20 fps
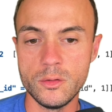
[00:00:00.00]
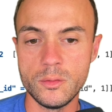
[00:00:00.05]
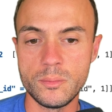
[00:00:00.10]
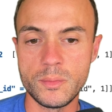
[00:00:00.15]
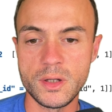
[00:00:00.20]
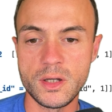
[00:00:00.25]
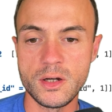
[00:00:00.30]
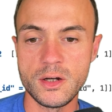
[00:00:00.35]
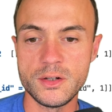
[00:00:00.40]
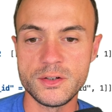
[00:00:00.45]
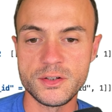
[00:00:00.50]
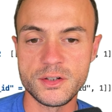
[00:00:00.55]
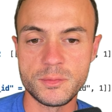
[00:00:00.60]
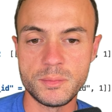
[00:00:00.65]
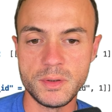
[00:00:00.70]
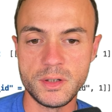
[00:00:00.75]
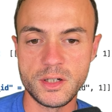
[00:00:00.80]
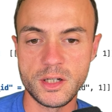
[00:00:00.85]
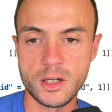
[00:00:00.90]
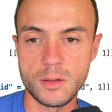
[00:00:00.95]
because it's
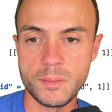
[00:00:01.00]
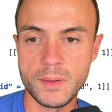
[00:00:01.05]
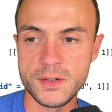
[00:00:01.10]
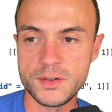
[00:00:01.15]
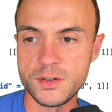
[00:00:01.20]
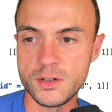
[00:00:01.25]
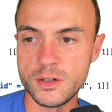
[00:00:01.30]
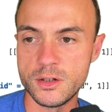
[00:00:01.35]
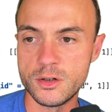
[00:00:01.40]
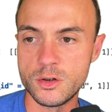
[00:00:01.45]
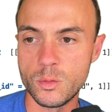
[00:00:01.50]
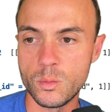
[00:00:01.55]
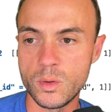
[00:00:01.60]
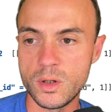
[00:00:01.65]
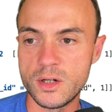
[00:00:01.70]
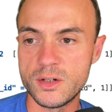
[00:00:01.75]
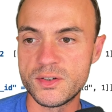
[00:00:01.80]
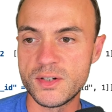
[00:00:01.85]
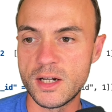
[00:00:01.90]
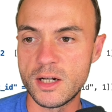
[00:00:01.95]
building a message, we
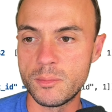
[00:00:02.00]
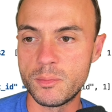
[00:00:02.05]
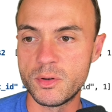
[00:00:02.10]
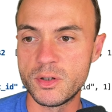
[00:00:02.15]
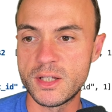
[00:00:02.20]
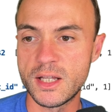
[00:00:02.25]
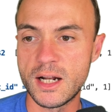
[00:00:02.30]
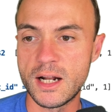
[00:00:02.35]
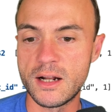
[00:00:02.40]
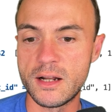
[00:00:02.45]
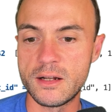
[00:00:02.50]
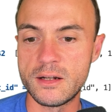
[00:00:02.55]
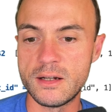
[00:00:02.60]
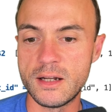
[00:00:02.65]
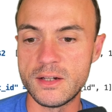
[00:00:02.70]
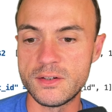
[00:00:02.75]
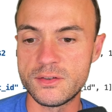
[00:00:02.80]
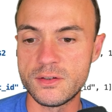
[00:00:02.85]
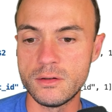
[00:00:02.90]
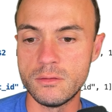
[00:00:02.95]
decided to put that on a
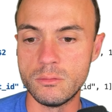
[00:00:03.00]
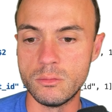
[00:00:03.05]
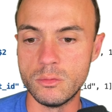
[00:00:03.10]
nested